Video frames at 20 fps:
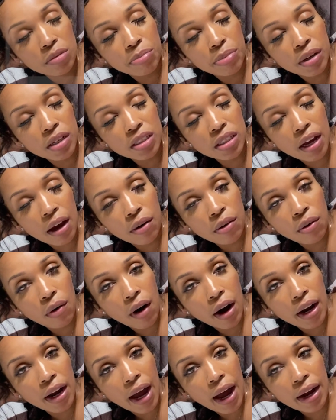bust out
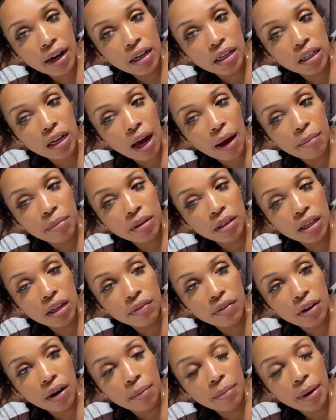crying. I could not believe
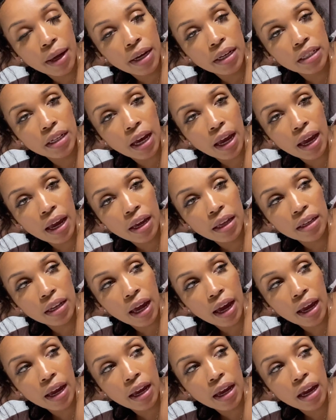it. I'm like, dang,
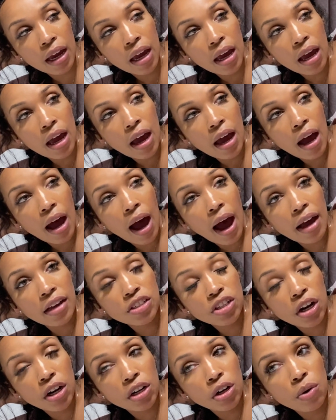like, I
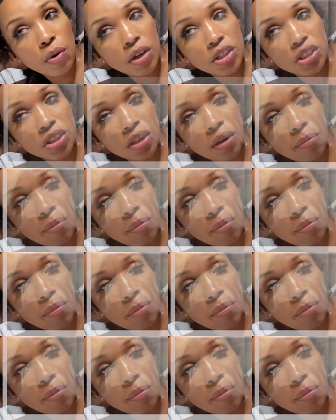started questioning